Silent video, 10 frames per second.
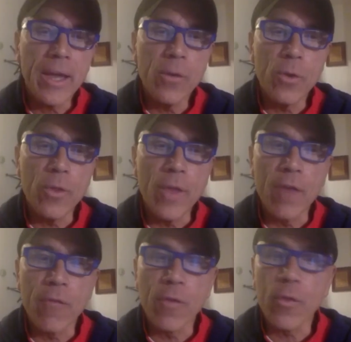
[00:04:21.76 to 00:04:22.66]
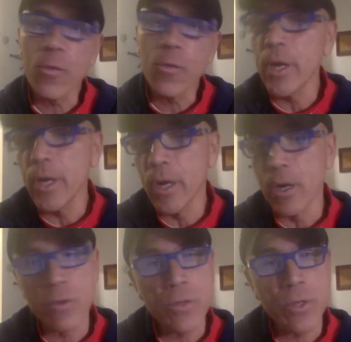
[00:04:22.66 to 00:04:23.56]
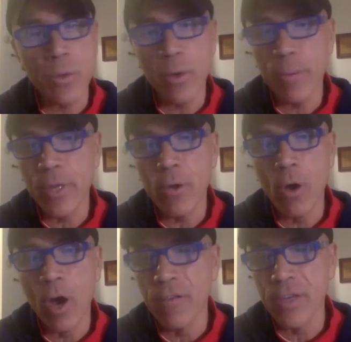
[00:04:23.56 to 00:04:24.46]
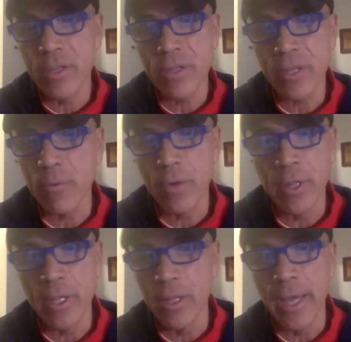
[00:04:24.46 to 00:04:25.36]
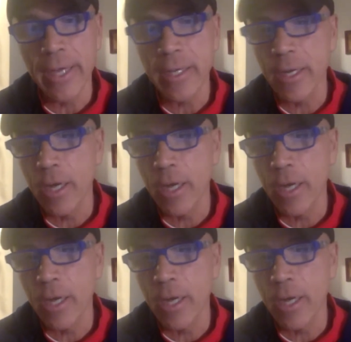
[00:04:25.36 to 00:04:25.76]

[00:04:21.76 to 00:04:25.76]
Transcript: you were there for 3 years, so you obviously really liked it.